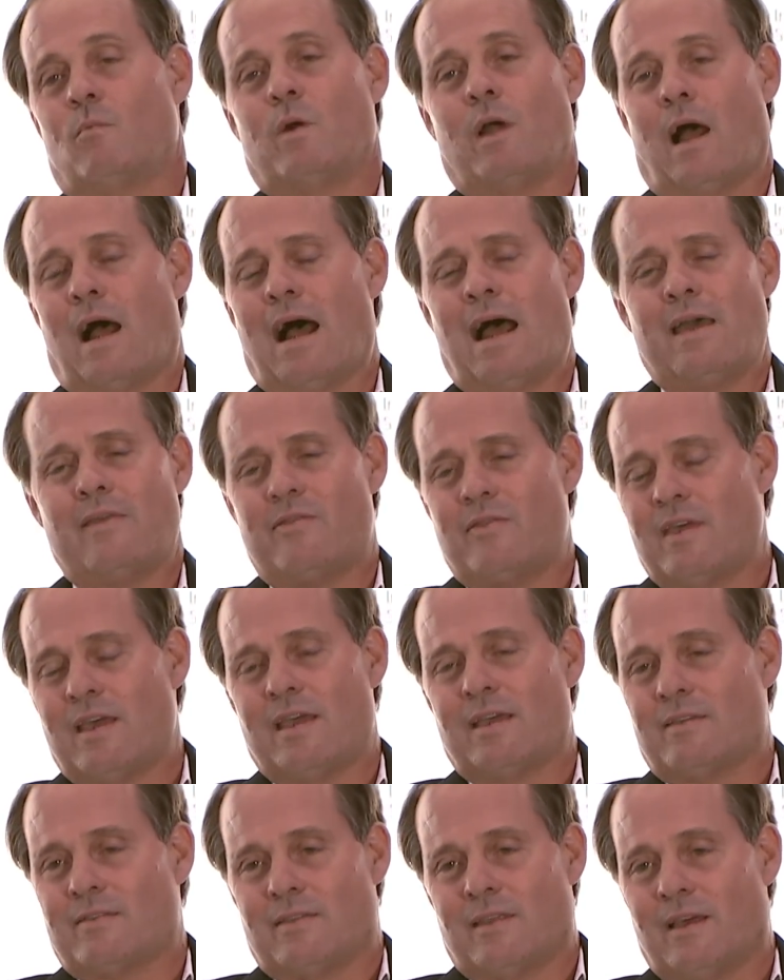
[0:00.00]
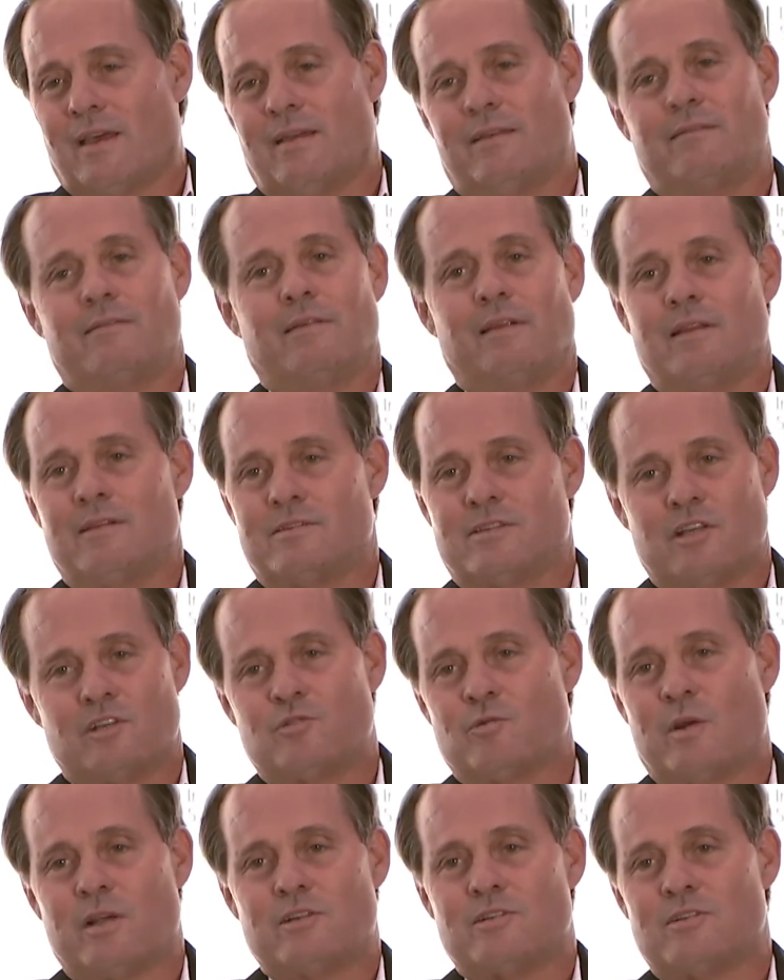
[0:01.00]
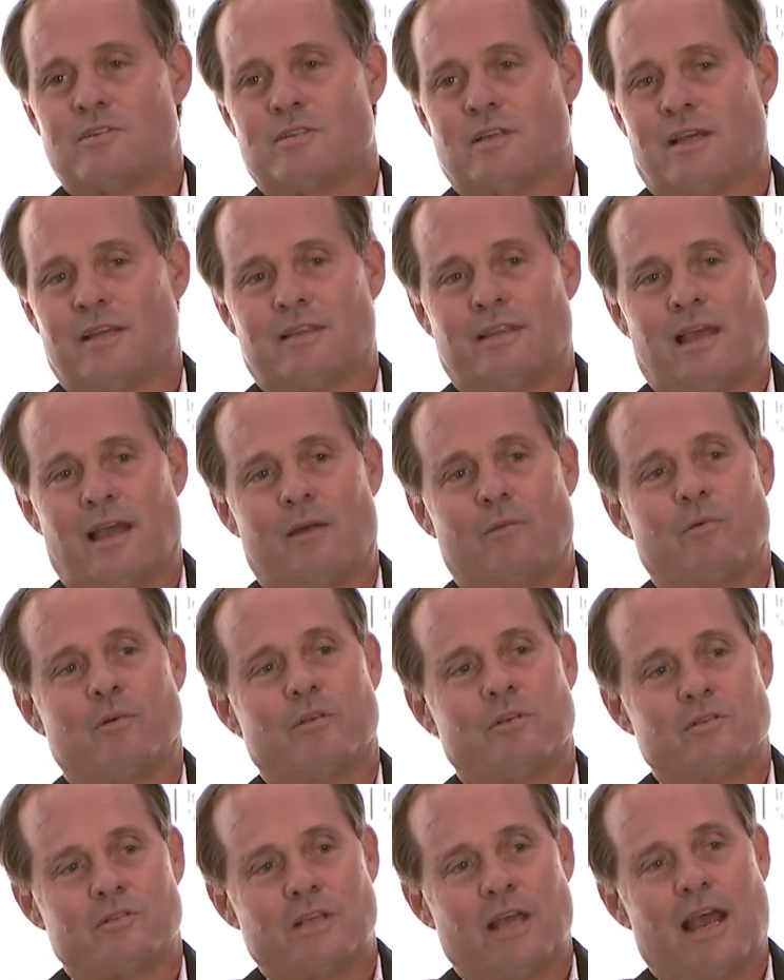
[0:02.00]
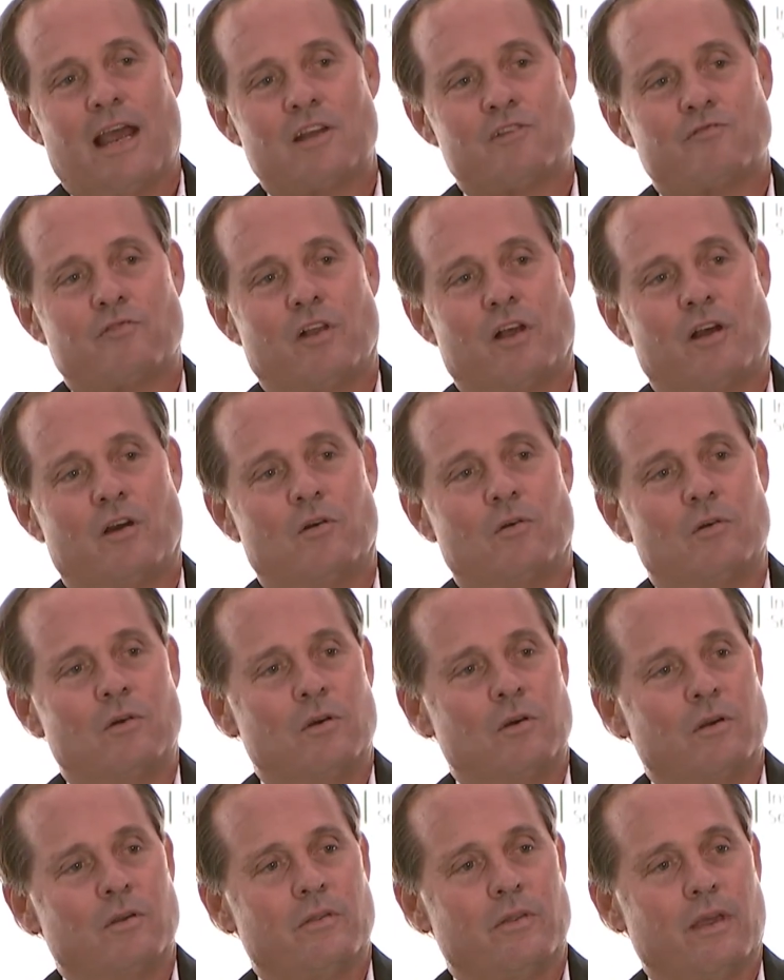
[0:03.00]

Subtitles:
I think that in situations like that where there's cash flow,